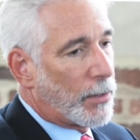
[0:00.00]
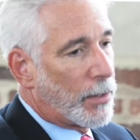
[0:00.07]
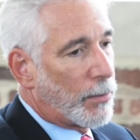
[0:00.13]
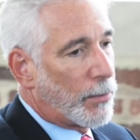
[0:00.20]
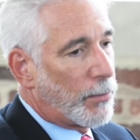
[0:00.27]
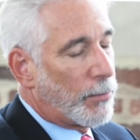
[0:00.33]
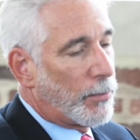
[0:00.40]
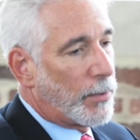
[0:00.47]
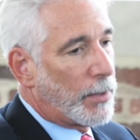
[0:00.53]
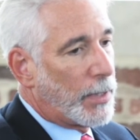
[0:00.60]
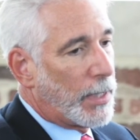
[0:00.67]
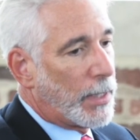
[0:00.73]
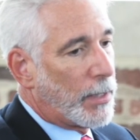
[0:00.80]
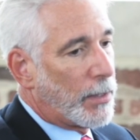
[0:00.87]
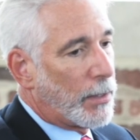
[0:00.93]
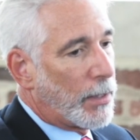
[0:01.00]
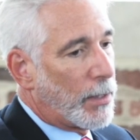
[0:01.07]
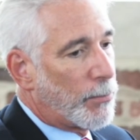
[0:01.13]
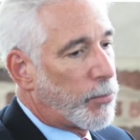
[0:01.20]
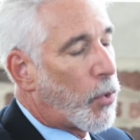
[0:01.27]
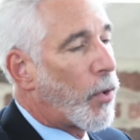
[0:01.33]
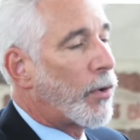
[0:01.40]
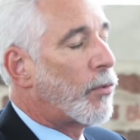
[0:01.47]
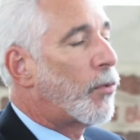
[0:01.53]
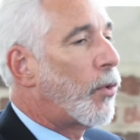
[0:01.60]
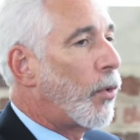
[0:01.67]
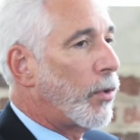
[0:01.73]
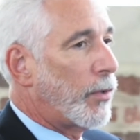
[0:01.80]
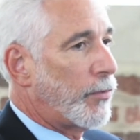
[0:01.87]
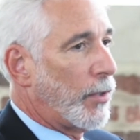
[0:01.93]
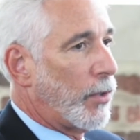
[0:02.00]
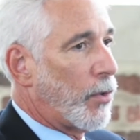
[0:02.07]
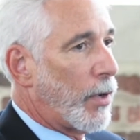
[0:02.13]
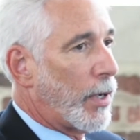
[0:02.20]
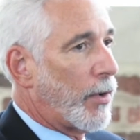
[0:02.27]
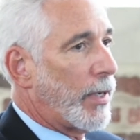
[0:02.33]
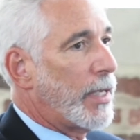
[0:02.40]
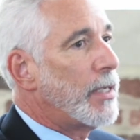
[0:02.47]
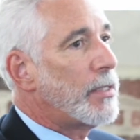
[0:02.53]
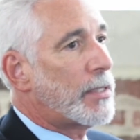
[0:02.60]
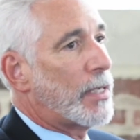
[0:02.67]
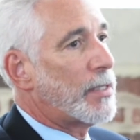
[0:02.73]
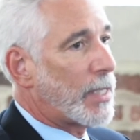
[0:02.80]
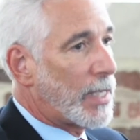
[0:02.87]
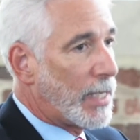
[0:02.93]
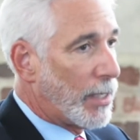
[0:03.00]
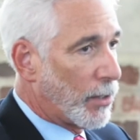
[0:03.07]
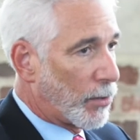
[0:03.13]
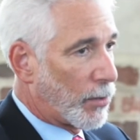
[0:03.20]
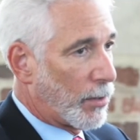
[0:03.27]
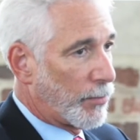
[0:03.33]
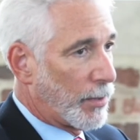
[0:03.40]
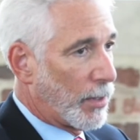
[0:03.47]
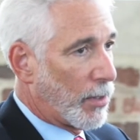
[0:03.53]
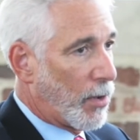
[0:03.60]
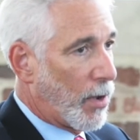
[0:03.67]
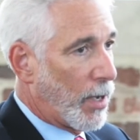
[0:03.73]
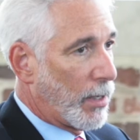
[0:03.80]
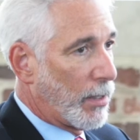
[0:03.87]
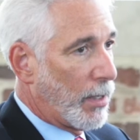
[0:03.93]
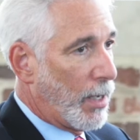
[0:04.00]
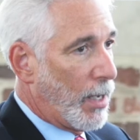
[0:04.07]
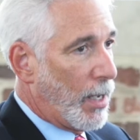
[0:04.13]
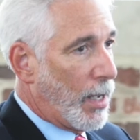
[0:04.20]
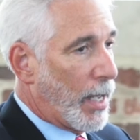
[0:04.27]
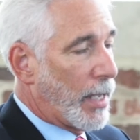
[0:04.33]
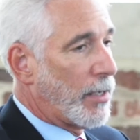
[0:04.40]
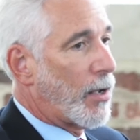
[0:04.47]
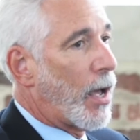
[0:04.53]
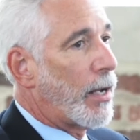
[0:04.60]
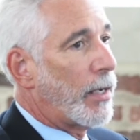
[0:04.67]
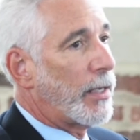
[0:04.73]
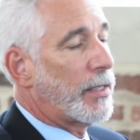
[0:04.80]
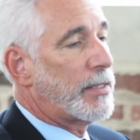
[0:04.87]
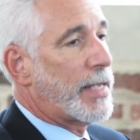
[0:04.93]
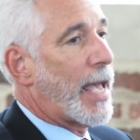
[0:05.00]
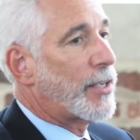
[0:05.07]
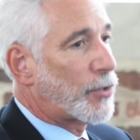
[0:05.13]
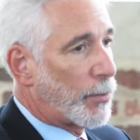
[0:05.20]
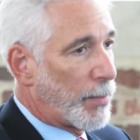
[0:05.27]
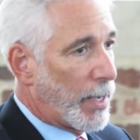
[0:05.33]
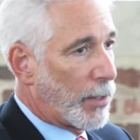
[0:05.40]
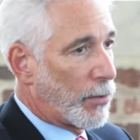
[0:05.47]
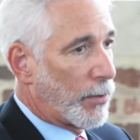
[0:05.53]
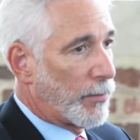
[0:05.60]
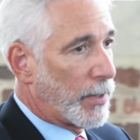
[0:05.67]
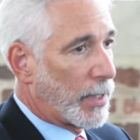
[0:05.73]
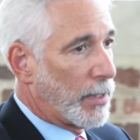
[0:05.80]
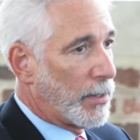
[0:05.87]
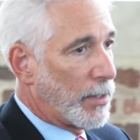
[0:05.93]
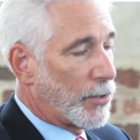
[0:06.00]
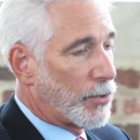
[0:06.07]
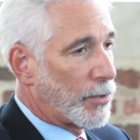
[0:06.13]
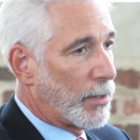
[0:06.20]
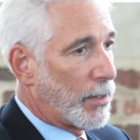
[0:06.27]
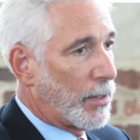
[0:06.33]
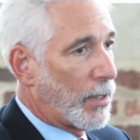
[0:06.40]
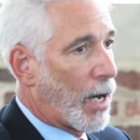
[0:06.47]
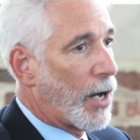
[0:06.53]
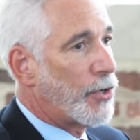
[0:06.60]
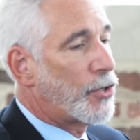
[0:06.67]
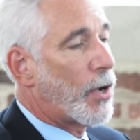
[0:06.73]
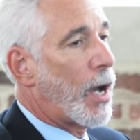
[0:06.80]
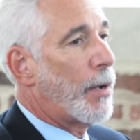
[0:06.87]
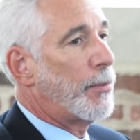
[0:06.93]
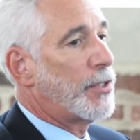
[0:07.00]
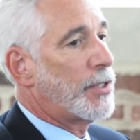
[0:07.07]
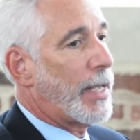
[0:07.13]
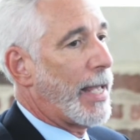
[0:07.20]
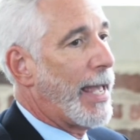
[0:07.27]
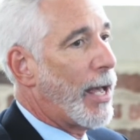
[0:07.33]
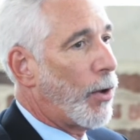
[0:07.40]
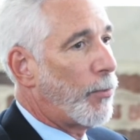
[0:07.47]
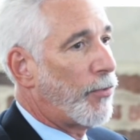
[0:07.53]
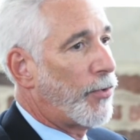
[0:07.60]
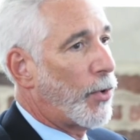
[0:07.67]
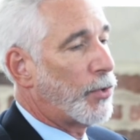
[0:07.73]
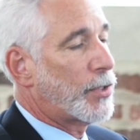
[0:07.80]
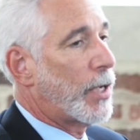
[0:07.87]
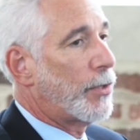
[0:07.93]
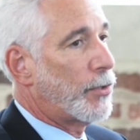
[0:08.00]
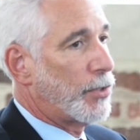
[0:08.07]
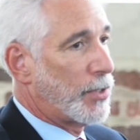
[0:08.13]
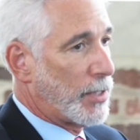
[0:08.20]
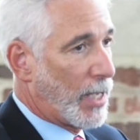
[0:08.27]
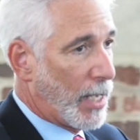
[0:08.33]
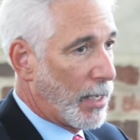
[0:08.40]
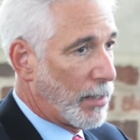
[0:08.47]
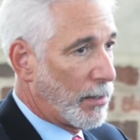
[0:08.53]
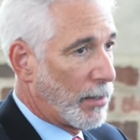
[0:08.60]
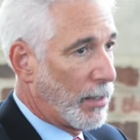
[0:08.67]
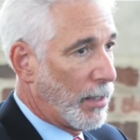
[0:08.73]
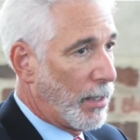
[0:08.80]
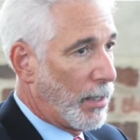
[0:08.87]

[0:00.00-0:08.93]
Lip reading: the important role of the lawyer is as a healer of the law and not an exacerbator of the condition. Our job is to help folks understand